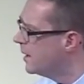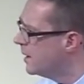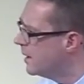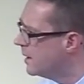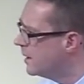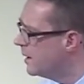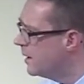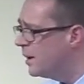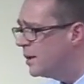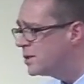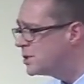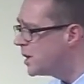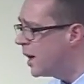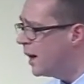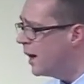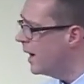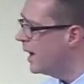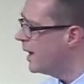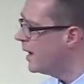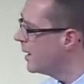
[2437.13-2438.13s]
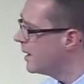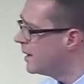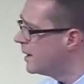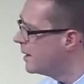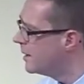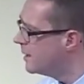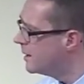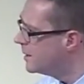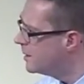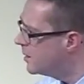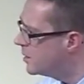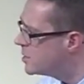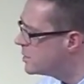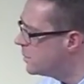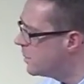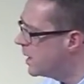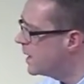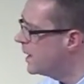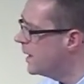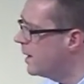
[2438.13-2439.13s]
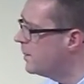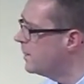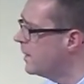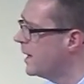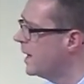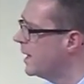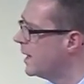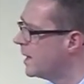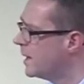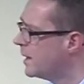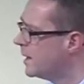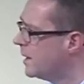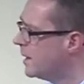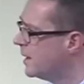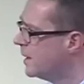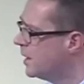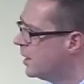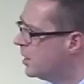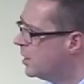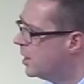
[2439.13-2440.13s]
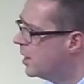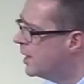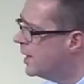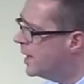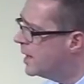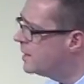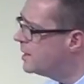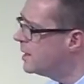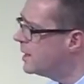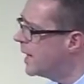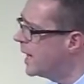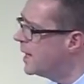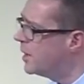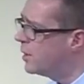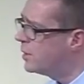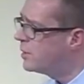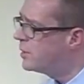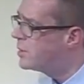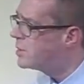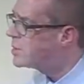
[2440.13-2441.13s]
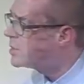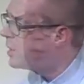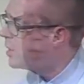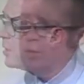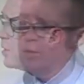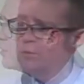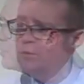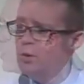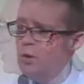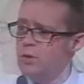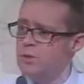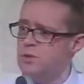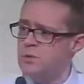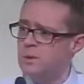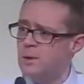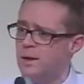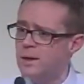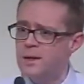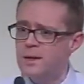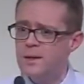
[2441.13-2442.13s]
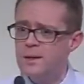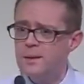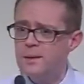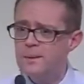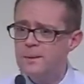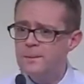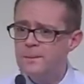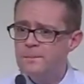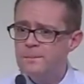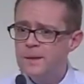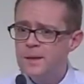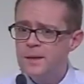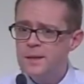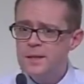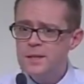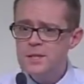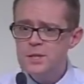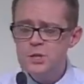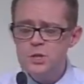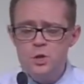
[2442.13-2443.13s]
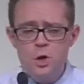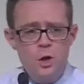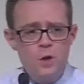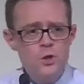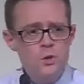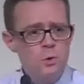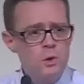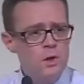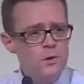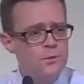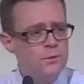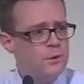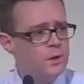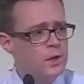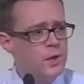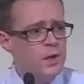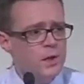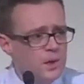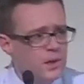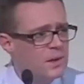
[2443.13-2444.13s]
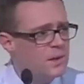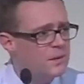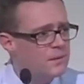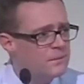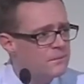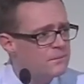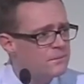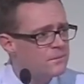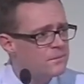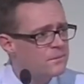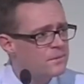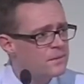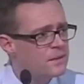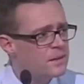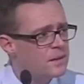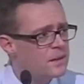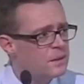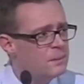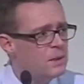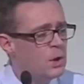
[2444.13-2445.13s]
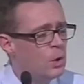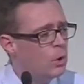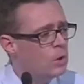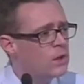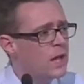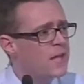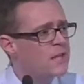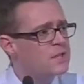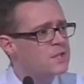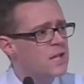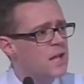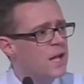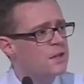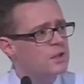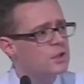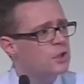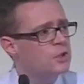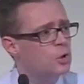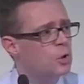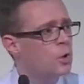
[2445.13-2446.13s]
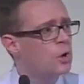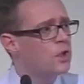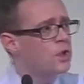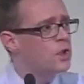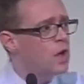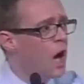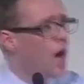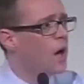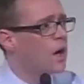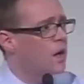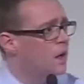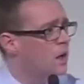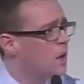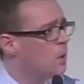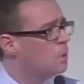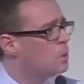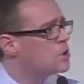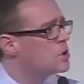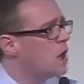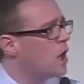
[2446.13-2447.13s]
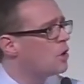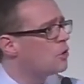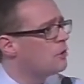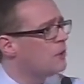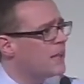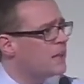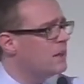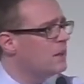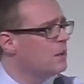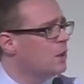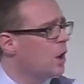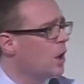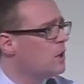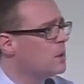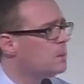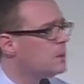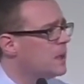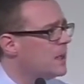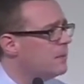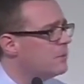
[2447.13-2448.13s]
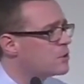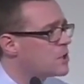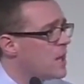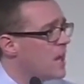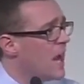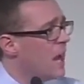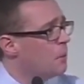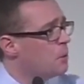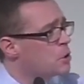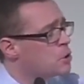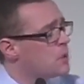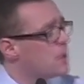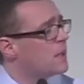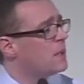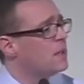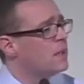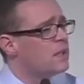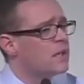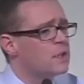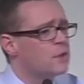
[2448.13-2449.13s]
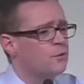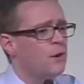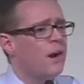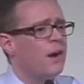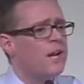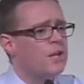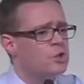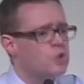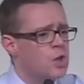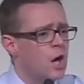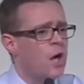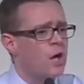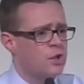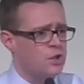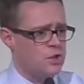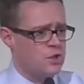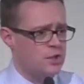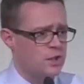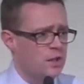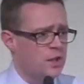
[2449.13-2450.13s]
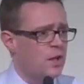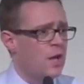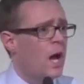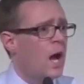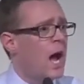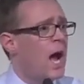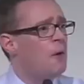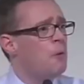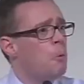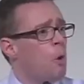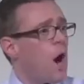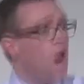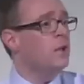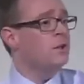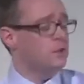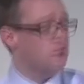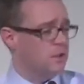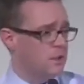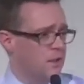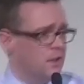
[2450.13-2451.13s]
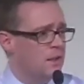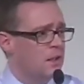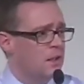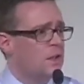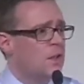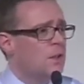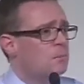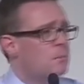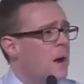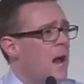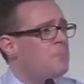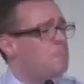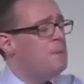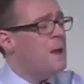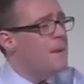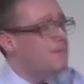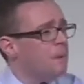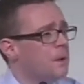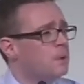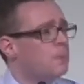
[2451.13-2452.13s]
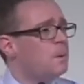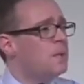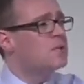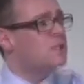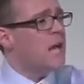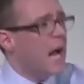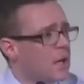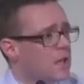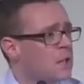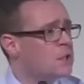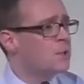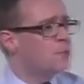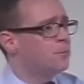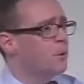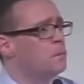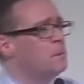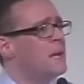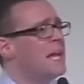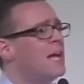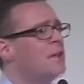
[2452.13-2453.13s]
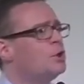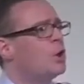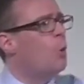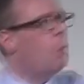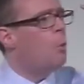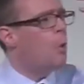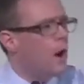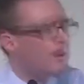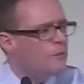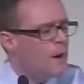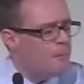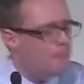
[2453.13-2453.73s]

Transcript: No, sorry. Doesn't work that way. You're here tonight under the sound of God's word. This is God's word for you. Behold, I stand at the door and knock was not written to unbelievers, it was written to this very church. I want my people to be zealous for me and to have a